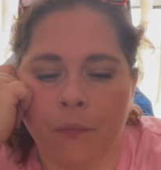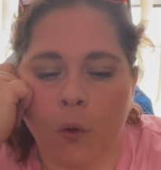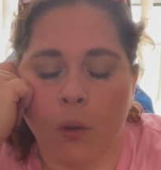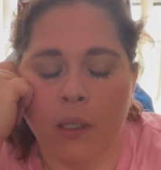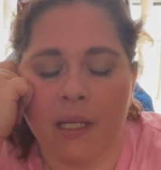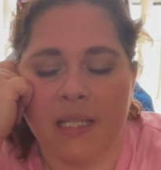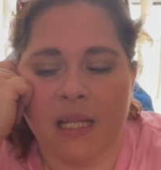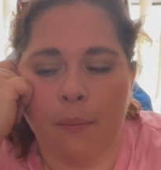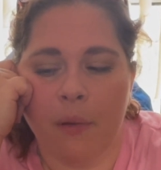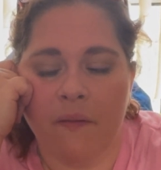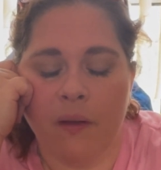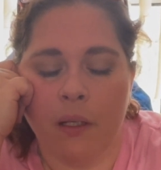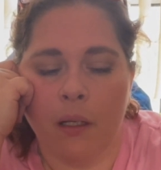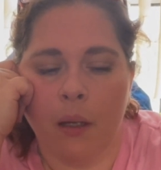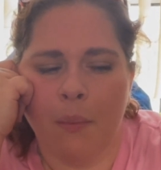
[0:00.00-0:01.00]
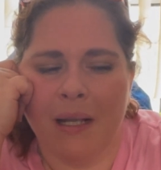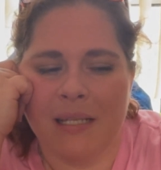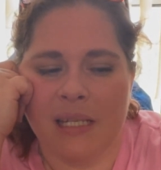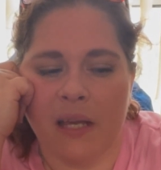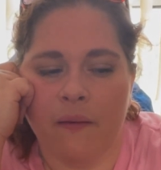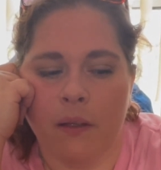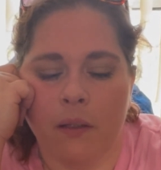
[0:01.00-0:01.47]
or at least some of it. I might
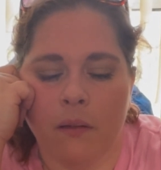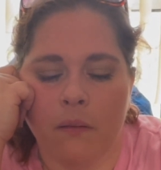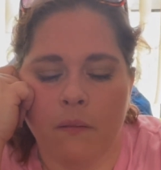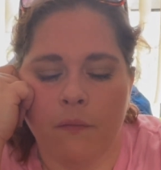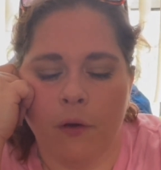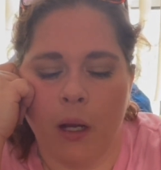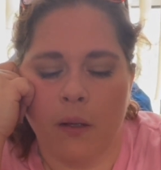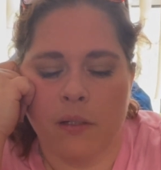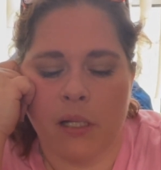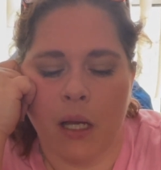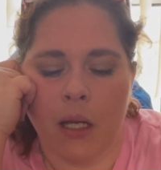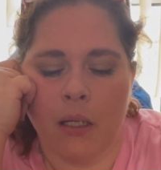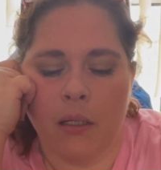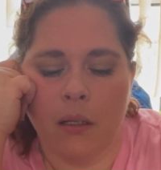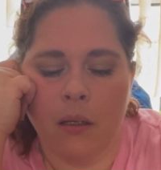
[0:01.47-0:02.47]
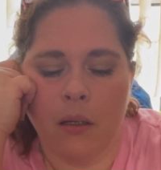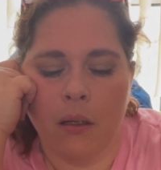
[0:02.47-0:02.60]
save it for outside.